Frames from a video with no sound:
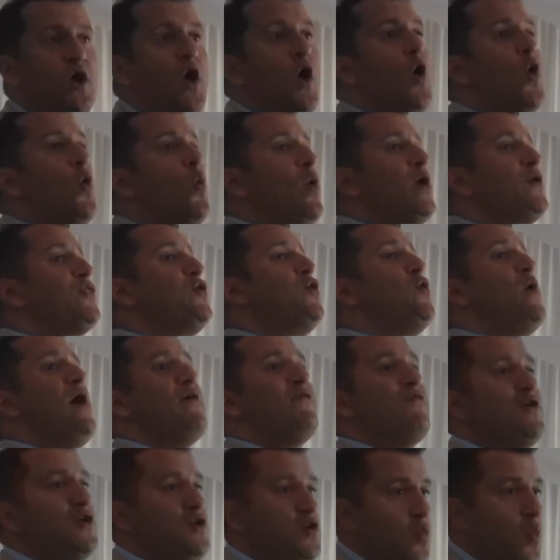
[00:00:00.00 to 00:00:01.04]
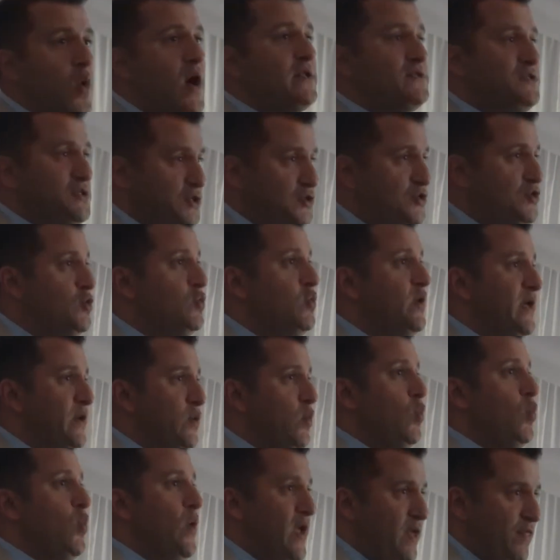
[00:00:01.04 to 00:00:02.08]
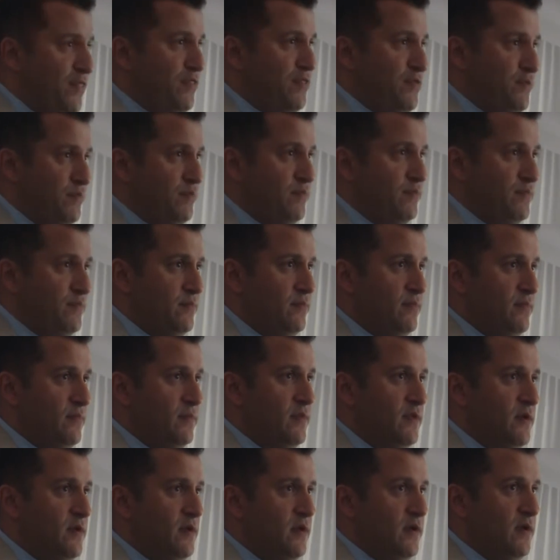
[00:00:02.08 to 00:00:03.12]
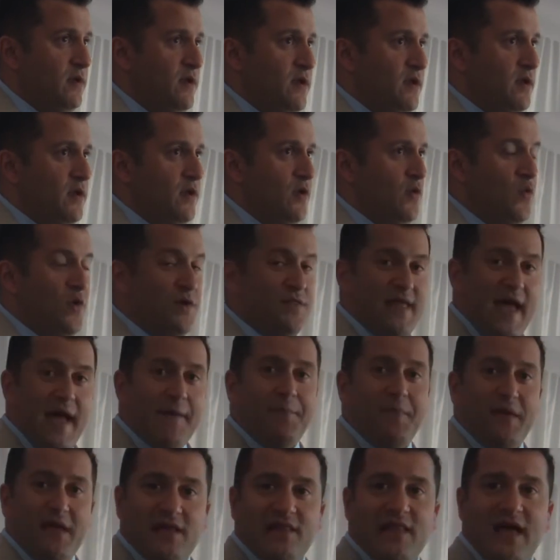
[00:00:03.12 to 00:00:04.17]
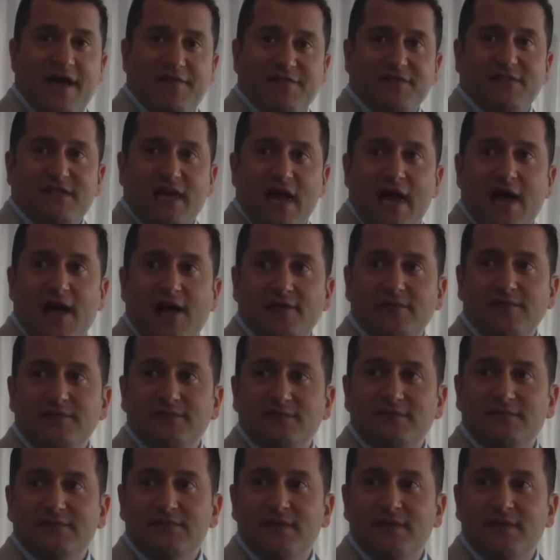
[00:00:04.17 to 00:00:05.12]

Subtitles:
do it, with whoever you want to do it with. Would that be a lifestyle?